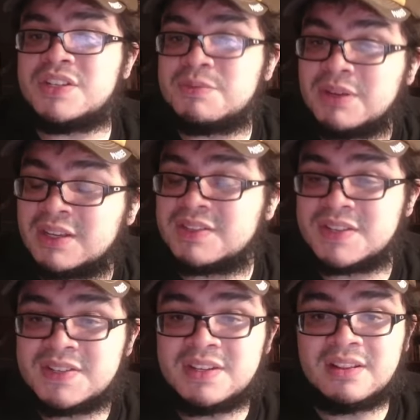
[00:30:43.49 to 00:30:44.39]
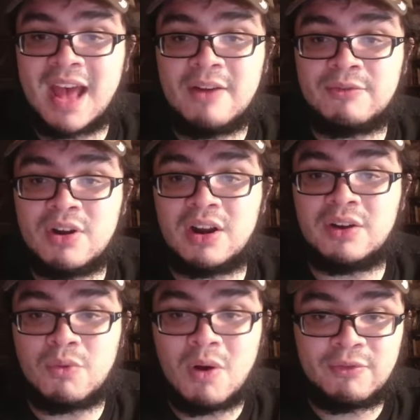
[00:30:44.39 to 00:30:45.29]
He's been consistent in that front
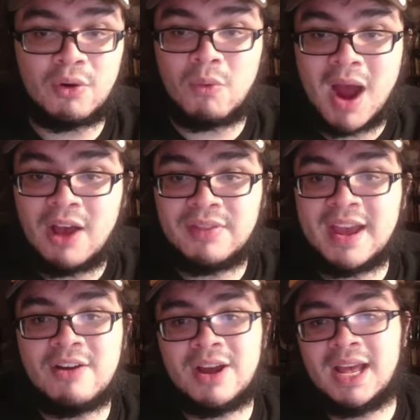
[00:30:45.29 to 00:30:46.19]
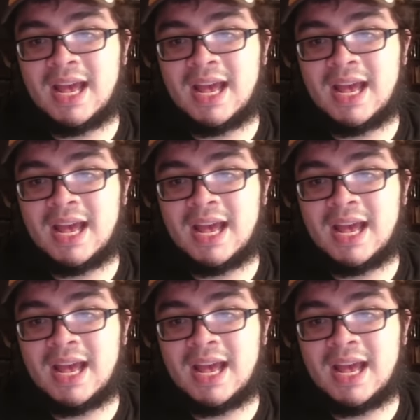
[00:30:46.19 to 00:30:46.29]
for a while now.